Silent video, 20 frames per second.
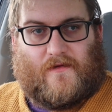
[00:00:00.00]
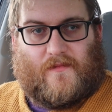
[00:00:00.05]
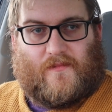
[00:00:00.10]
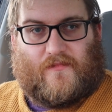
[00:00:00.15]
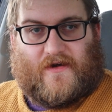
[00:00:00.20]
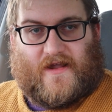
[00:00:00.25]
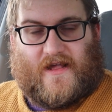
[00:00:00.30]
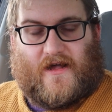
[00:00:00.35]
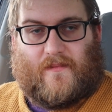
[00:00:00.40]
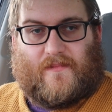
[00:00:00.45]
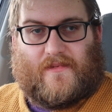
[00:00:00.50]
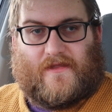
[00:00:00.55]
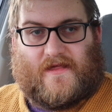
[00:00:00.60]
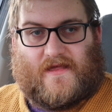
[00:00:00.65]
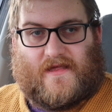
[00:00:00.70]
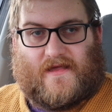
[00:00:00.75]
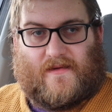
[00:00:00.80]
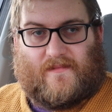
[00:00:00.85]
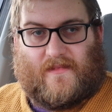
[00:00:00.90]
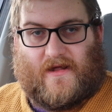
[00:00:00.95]
bring up
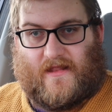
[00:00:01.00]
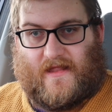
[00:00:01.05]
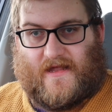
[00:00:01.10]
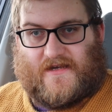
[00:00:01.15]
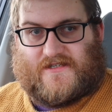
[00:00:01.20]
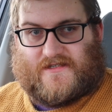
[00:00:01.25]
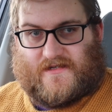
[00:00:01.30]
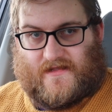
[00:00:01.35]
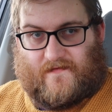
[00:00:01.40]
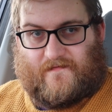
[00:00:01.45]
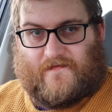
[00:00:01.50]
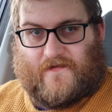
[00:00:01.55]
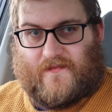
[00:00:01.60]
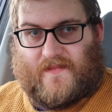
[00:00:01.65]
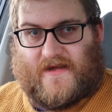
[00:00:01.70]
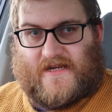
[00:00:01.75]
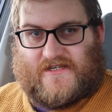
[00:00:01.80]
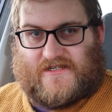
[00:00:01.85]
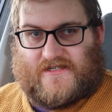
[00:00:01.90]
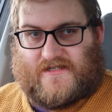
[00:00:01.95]
the electrical
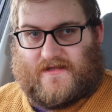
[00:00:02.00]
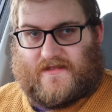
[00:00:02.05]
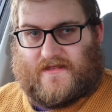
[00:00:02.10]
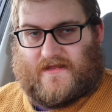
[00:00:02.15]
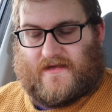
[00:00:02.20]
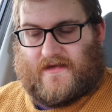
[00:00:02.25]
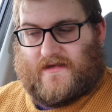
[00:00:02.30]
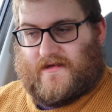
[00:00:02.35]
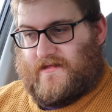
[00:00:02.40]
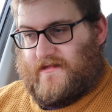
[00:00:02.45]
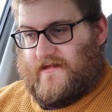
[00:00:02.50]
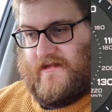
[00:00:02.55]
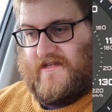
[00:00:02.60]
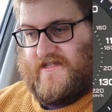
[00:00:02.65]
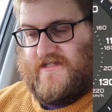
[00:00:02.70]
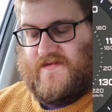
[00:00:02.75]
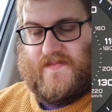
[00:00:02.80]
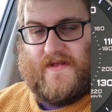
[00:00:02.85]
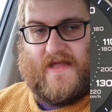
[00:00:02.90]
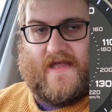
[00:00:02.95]
information on the
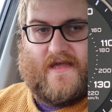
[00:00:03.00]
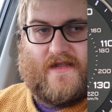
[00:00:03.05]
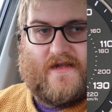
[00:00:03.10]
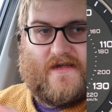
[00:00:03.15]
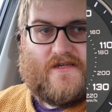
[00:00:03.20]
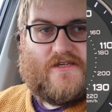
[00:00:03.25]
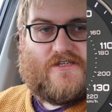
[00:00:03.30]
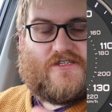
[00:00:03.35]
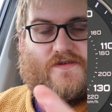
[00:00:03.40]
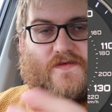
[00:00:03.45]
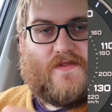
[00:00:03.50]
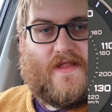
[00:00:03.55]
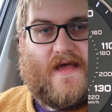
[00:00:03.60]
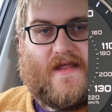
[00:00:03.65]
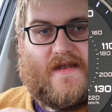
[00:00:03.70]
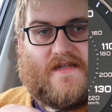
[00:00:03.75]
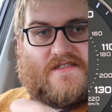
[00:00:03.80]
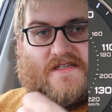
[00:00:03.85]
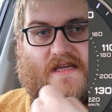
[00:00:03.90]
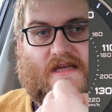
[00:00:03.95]
display, and I can show that
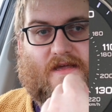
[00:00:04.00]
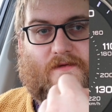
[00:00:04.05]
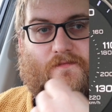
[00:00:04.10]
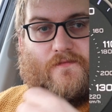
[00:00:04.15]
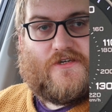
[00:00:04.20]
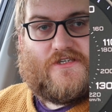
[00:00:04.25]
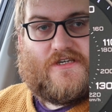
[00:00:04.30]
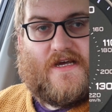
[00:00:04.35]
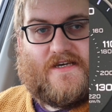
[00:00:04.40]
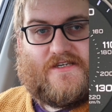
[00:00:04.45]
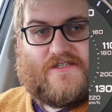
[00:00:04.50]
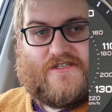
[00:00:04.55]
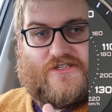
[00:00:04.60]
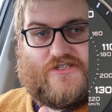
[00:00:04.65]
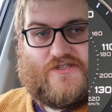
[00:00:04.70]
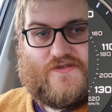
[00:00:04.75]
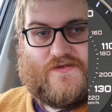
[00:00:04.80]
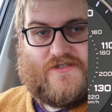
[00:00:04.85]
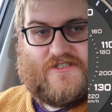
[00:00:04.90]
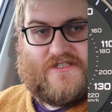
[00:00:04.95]
in a second, which actually
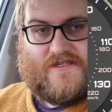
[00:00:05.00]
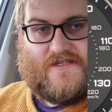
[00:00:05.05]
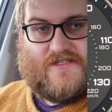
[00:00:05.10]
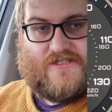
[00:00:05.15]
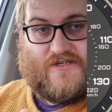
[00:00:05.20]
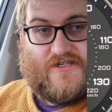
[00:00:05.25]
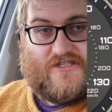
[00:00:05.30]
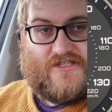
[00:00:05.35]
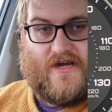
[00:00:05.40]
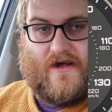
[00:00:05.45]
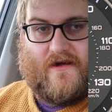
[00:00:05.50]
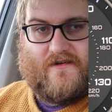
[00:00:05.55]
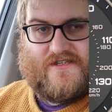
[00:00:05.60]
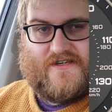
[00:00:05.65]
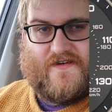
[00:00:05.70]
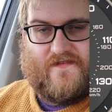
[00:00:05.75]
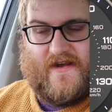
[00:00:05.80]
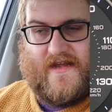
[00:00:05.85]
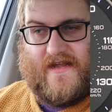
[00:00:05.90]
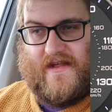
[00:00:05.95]
shows the sort of
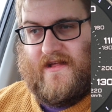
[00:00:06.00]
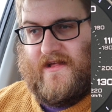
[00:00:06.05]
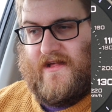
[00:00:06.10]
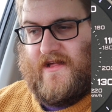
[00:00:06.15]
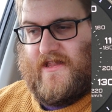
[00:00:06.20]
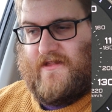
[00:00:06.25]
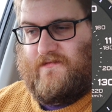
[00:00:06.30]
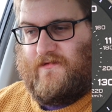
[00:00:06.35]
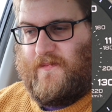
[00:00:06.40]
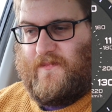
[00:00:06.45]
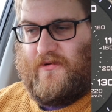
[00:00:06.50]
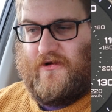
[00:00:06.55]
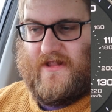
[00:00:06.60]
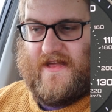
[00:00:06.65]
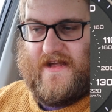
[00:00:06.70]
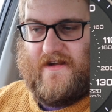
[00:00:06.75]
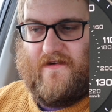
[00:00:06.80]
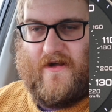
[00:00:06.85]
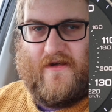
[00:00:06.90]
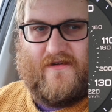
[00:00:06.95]
charging rate. We're
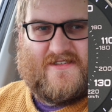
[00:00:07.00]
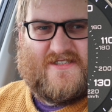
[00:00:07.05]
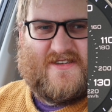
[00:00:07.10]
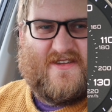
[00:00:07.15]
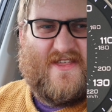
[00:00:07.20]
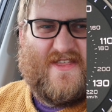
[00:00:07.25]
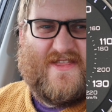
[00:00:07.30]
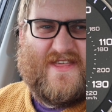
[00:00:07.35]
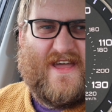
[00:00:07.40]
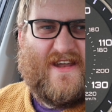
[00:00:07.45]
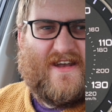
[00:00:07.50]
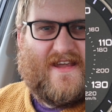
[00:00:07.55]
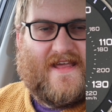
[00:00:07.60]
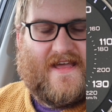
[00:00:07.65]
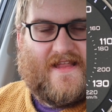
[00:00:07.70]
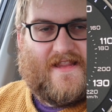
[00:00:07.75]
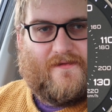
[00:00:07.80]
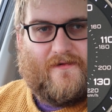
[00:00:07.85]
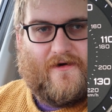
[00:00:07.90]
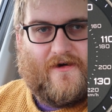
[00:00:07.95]
pulling around sort of 30
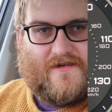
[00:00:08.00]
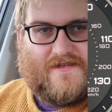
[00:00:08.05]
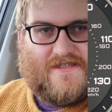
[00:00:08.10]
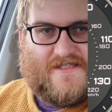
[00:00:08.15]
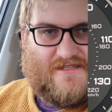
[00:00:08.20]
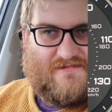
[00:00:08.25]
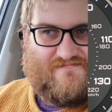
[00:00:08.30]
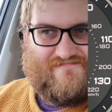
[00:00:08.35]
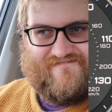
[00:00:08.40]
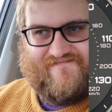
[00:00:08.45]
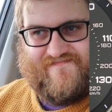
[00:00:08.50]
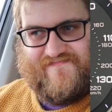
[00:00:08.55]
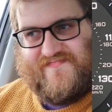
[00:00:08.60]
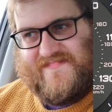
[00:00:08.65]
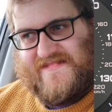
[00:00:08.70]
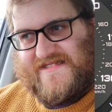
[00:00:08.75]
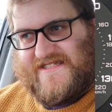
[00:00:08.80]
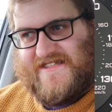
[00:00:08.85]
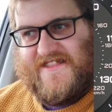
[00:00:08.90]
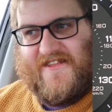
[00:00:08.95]
kilowatts.
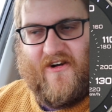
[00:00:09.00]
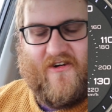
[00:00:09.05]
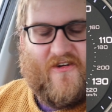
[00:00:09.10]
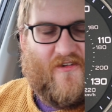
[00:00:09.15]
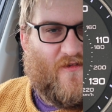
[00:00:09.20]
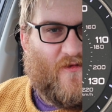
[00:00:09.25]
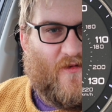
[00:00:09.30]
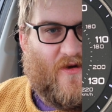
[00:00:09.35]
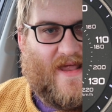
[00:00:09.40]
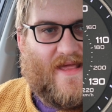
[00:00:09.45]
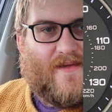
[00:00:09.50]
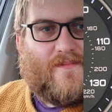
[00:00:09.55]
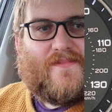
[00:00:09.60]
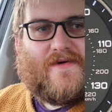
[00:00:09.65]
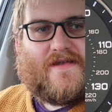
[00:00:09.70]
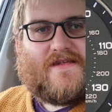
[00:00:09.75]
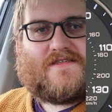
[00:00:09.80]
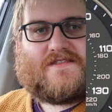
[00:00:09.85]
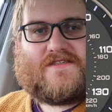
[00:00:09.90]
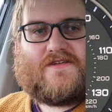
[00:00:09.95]
It's not great,
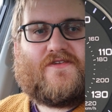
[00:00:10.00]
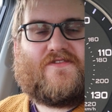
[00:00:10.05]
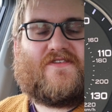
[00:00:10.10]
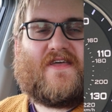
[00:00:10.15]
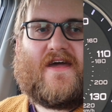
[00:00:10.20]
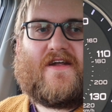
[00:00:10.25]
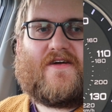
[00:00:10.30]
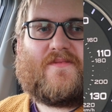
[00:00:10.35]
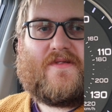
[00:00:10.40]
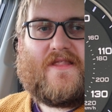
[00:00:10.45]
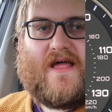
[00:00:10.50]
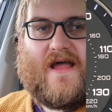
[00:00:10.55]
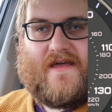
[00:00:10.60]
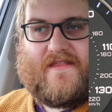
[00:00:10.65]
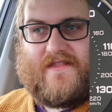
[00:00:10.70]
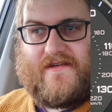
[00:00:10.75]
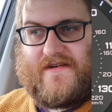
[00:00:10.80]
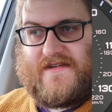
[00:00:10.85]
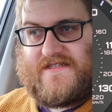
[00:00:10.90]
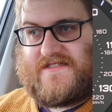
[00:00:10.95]
but it's not terrible
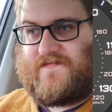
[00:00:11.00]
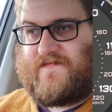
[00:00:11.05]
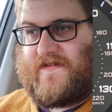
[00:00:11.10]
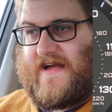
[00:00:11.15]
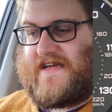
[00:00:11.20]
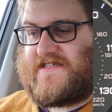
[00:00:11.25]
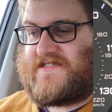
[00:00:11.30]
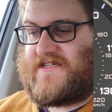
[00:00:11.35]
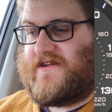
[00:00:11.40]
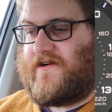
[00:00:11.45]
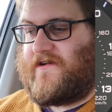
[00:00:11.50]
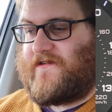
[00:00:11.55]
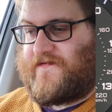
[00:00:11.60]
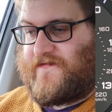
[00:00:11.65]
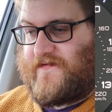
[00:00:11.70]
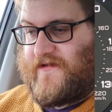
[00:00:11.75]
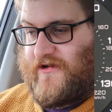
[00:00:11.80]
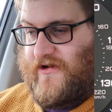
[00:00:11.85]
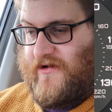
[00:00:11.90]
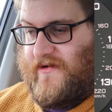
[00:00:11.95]
either. It's fast enough,
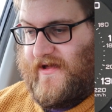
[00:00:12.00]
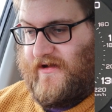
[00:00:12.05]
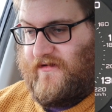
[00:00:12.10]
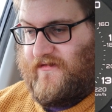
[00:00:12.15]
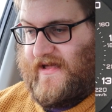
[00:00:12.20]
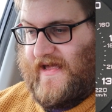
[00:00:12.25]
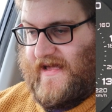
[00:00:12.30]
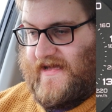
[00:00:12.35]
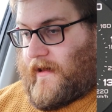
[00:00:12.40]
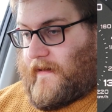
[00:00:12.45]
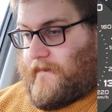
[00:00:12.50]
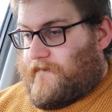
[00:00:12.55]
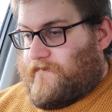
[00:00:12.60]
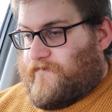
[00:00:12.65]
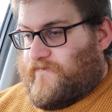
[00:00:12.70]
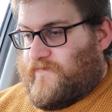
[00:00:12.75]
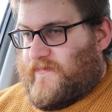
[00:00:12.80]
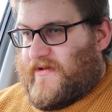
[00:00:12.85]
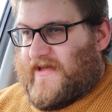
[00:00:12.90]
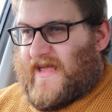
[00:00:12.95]
you know, it'll get
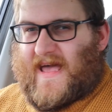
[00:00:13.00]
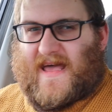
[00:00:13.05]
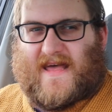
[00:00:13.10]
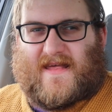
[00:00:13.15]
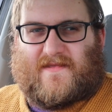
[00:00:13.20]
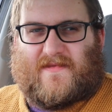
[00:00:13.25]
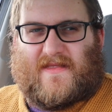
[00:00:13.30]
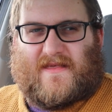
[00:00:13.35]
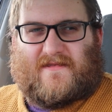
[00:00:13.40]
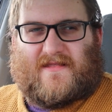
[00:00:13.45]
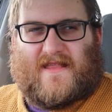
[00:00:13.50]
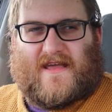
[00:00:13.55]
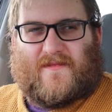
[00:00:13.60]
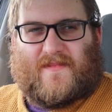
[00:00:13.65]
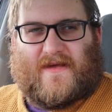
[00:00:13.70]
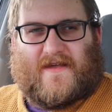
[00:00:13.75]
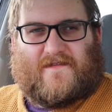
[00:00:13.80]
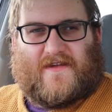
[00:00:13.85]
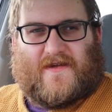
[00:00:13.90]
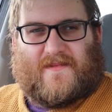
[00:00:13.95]
but yeah, a little
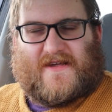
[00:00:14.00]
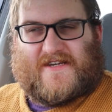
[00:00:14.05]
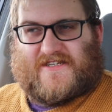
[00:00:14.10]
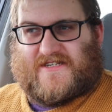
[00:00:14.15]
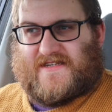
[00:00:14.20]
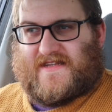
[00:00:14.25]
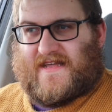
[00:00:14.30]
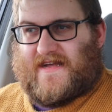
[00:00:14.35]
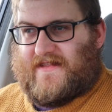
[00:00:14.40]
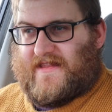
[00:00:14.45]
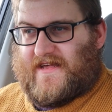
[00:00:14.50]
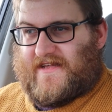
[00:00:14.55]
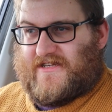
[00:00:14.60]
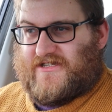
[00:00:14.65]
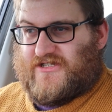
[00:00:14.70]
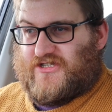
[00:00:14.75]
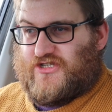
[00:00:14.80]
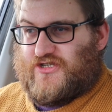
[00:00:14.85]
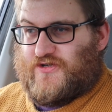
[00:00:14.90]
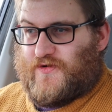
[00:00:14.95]
bit of an omission there that it
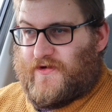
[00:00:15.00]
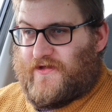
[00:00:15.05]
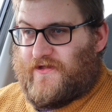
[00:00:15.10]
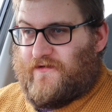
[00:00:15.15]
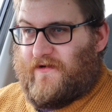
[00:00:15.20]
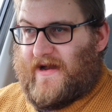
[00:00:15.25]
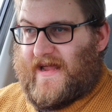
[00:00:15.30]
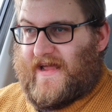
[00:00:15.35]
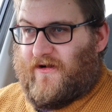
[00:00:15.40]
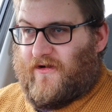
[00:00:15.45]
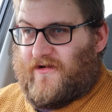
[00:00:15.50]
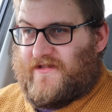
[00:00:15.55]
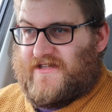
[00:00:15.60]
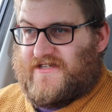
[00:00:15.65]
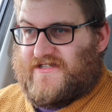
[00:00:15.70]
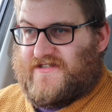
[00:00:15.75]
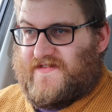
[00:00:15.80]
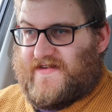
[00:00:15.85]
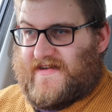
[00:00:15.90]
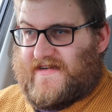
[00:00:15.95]
doesn't show you the rate on the
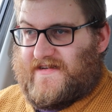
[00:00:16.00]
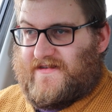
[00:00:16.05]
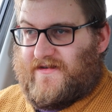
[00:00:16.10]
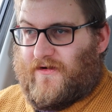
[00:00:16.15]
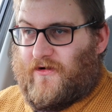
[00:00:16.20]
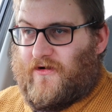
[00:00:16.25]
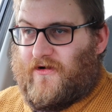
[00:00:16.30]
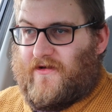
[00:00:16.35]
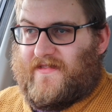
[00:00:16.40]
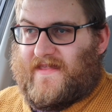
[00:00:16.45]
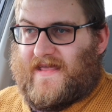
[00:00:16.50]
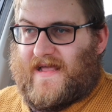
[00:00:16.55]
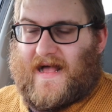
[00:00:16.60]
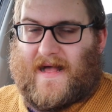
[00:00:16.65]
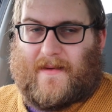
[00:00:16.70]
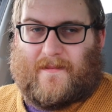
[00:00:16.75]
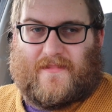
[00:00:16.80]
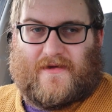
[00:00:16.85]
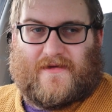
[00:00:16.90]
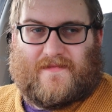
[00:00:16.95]
screen or on the
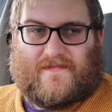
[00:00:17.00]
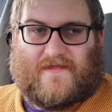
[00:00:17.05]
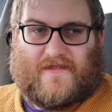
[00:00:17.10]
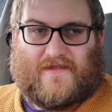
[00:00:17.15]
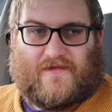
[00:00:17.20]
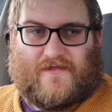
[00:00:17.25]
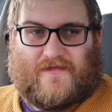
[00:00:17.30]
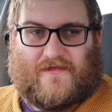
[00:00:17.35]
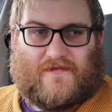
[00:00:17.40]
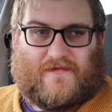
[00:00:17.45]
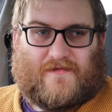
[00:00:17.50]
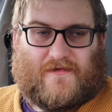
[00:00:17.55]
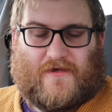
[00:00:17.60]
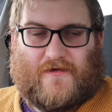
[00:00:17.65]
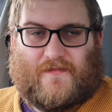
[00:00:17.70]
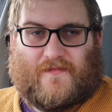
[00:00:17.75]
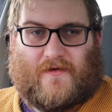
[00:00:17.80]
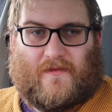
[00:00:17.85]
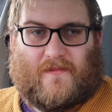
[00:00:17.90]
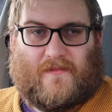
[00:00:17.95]
app. It
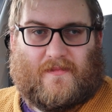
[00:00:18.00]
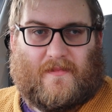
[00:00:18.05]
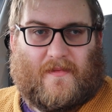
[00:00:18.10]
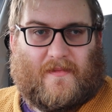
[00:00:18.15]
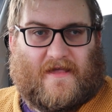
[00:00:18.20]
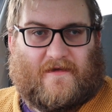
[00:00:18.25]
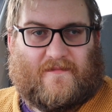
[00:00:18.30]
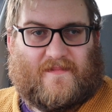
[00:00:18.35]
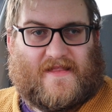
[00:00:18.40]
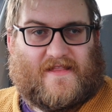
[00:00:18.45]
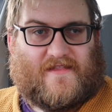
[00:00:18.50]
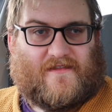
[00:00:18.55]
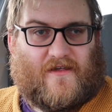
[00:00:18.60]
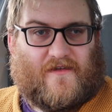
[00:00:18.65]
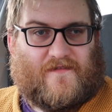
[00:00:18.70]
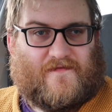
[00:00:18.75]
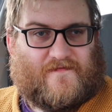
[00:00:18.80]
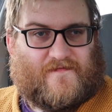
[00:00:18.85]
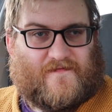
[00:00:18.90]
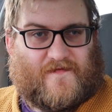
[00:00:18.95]
could probably have been
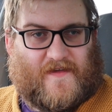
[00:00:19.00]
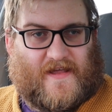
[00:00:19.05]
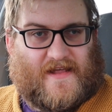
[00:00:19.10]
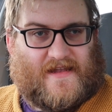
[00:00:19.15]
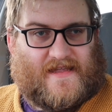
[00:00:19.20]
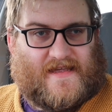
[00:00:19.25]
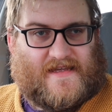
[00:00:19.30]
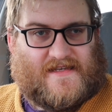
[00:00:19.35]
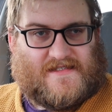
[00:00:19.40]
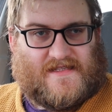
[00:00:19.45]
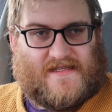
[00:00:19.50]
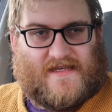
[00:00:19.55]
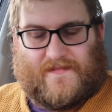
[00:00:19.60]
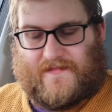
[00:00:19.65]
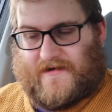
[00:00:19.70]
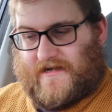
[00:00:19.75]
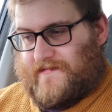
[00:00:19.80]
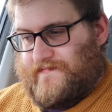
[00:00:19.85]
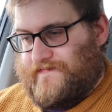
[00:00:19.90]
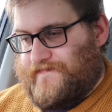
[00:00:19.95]
done fairly easily.
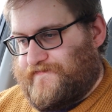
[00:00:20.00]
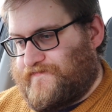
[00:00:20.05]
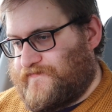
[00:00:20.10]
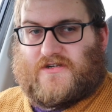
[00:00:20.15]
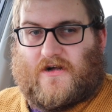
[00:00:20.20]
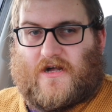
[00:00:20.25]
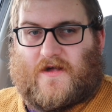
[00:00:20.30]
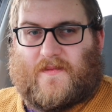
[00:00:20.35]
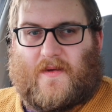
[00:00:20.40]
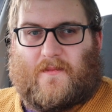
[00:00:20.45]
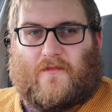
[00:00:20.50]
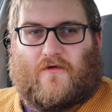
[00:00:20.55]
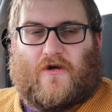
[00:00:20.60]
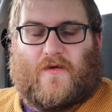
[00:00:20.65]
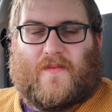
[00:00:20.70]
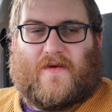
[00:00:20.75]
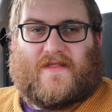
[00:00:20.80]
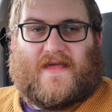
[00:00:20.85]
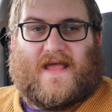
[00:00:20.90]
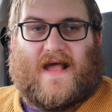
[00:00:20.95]
But talk a bit more
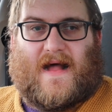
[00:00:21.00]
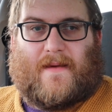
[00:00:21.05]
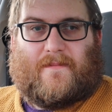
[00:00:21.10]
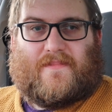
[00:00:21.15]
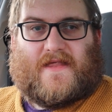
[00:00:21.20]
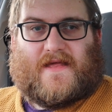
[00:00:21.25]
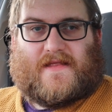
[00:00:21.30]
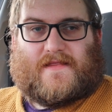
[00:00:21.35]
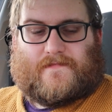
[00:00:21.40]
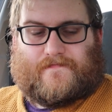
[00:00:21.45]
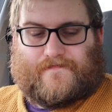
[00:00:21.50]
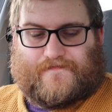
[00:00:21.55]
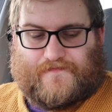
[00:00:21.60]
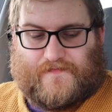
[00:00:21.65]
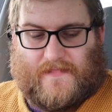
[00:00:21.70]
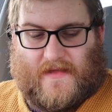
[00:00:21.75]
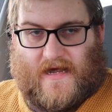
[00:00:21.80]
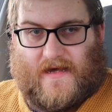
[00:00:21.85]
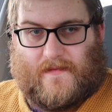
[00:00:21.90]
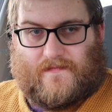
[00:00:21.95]
about the app then.
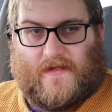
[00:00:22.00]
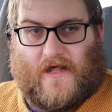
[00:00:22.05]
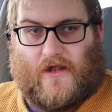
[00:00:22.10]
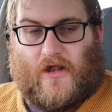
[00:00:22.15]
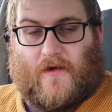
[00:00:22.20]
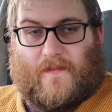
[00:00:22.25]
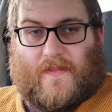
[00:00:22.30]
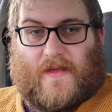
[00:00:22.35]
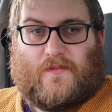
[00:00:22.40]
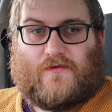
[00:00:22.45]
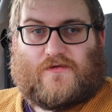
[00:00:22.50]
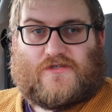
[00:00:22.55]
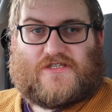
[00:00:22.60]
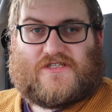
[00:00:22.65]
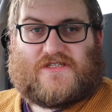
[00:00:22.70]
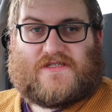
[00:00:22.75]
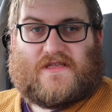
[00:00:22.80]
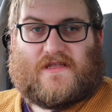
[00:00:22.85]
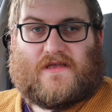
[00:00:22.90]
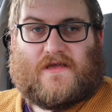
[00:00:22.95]
A lot of people
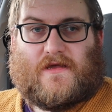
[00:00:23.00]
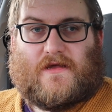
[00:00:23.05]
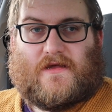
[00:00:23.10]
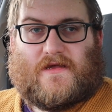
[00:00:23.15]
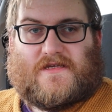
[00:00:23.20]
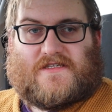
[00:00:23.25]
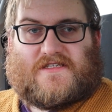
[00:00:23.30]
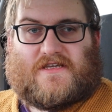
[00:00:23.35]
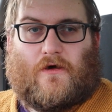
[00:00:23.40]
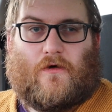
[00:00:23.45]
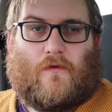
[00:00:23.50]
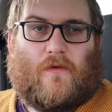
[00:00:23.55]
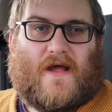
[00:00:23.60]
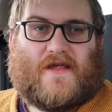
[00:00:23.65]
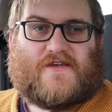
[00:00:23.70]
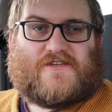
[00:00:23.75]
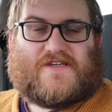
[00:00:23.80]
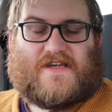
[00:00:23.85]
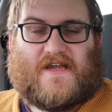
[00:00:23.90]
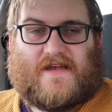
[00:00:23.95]
say, oh, why
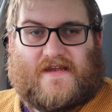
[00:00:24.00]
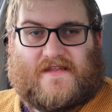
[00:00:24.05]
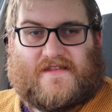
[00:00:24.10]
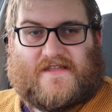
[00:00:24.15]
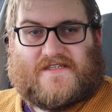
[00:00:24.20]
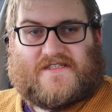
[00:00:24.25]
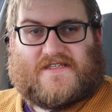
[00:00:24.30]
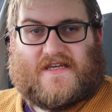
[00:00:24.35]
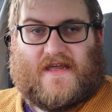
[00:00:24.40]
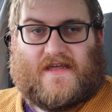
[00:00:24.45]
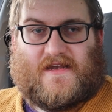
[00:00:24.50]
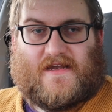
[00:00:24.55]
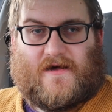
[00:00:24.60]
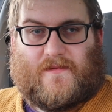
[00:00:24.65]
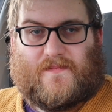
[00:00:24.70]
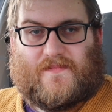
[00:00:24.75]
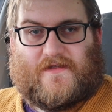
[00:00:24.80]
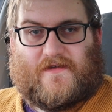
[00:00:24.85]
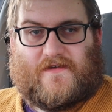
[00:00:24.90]
should I need to sign up